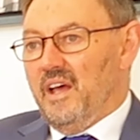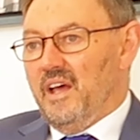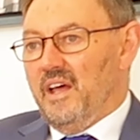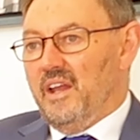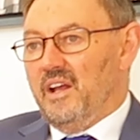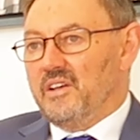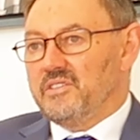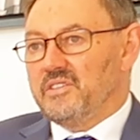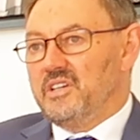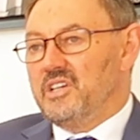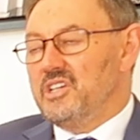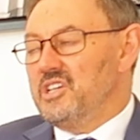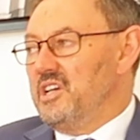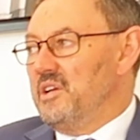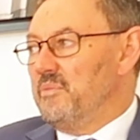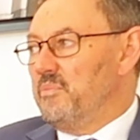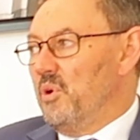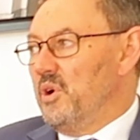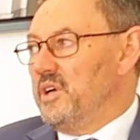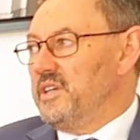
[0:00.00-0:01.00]
and I was
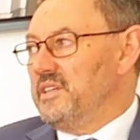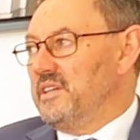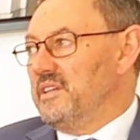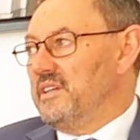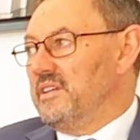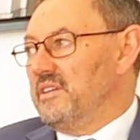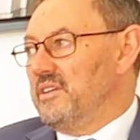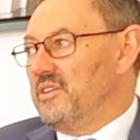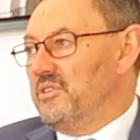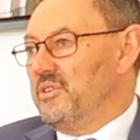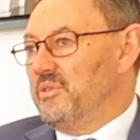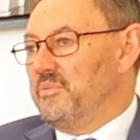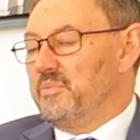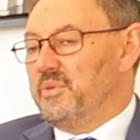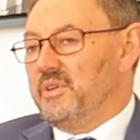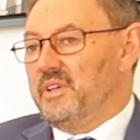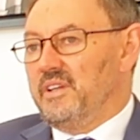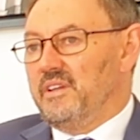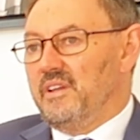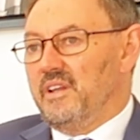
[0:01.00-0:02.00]
initially appointed in the group
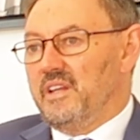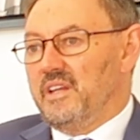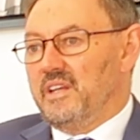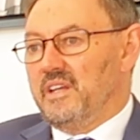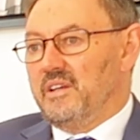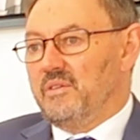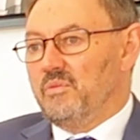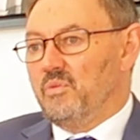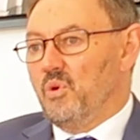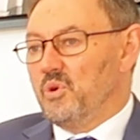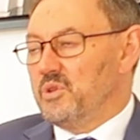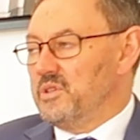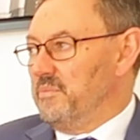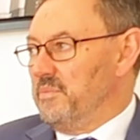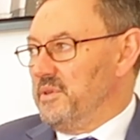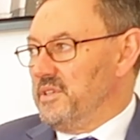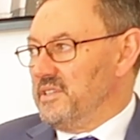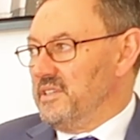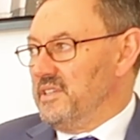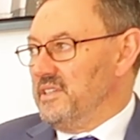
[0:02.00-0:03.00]
in the water
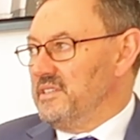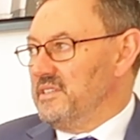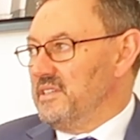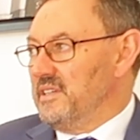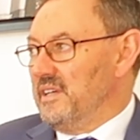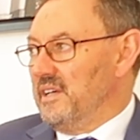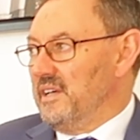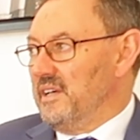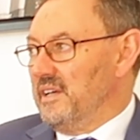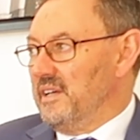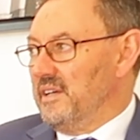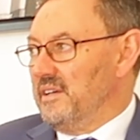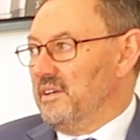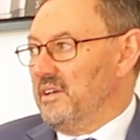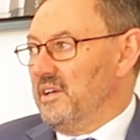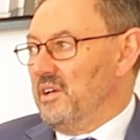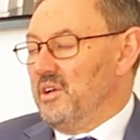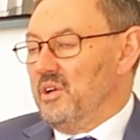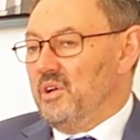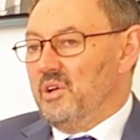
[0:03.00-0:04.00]
business,
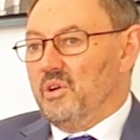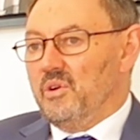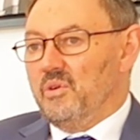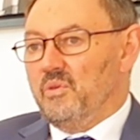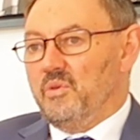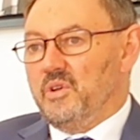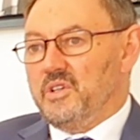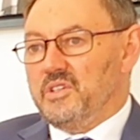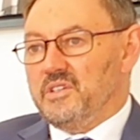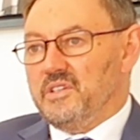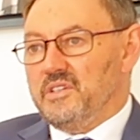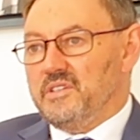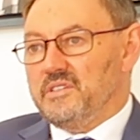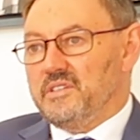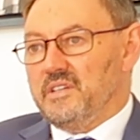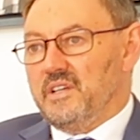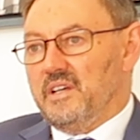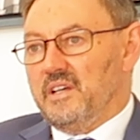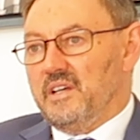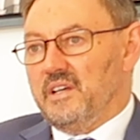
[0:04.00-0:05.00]
which is
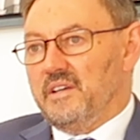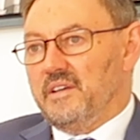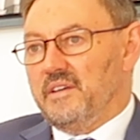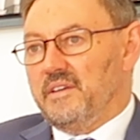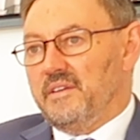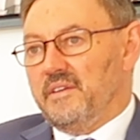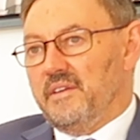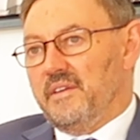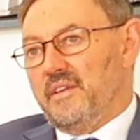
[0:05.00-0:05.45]
the